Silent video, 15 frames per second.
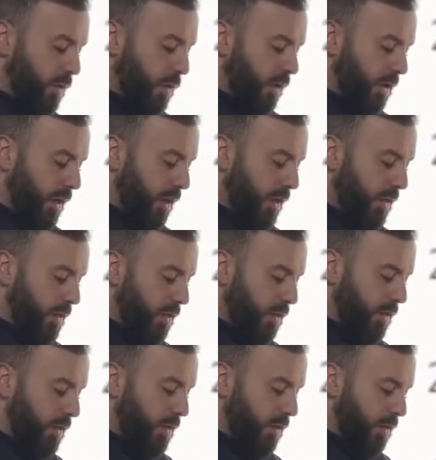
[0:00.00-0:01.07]
okay,
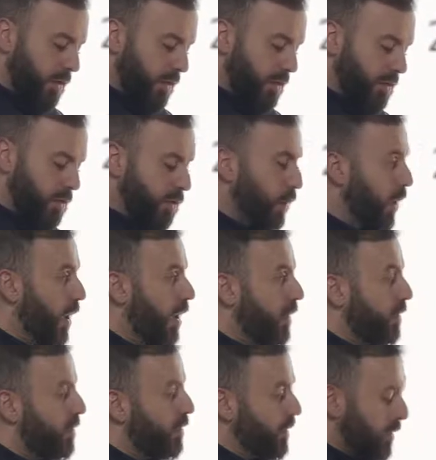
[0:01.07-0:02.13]
square.
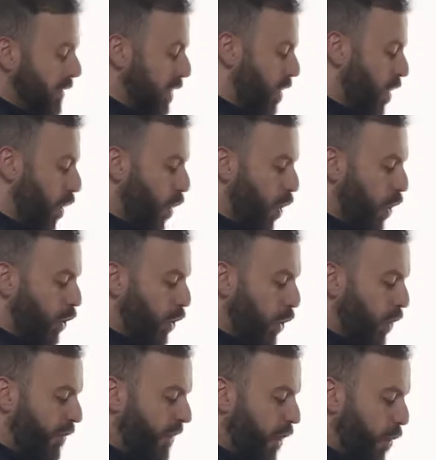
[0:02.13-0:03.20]
All
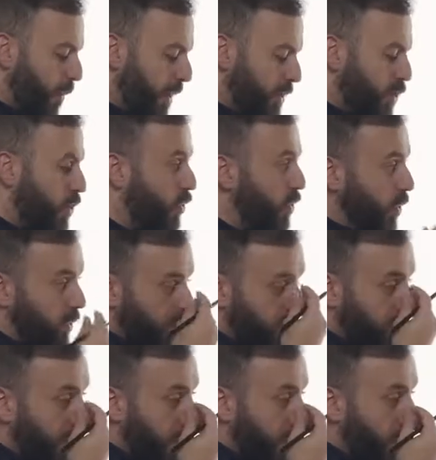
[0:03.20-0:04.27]
over how much? 2.
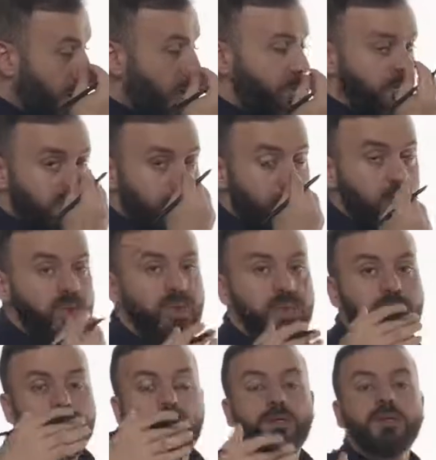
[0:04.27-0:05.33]
Why mistake? Because
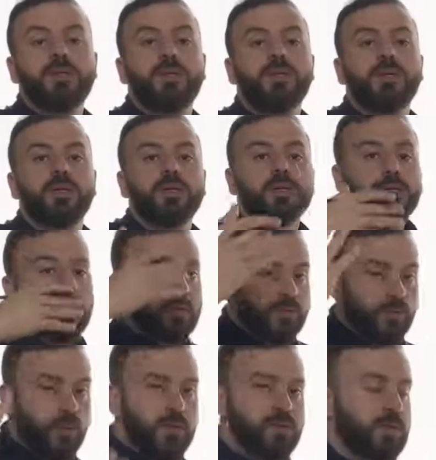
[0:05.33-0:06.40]
it's semicircle, it's
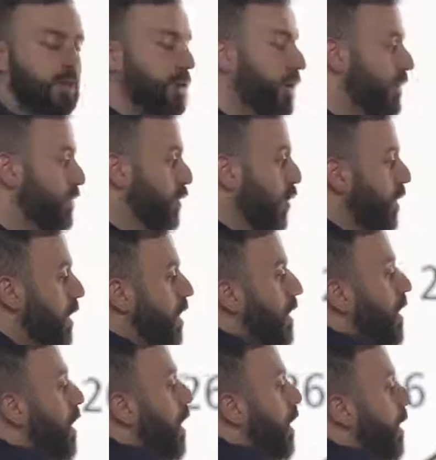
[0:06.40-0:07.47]
not fully circle. So
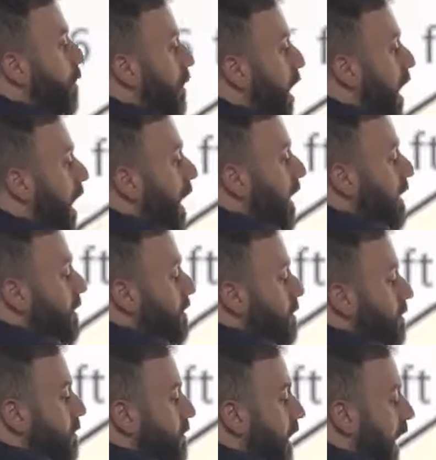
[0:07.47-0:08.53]
pi
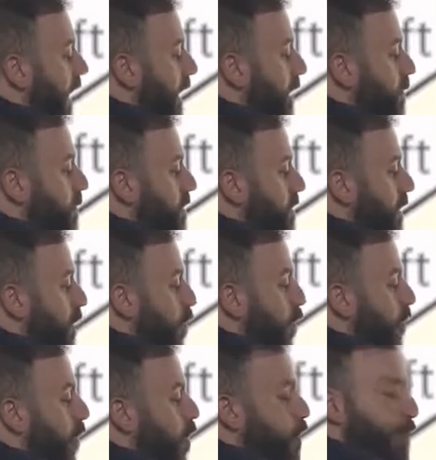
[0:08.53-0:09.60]
times
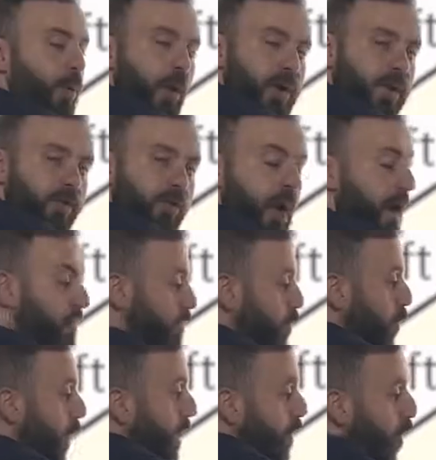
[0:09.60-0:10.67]
4.5
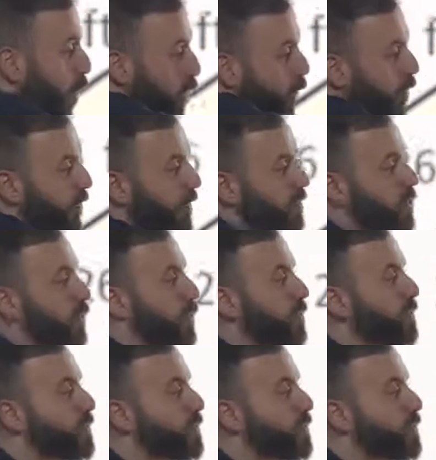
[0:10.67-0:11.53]
square all over 2.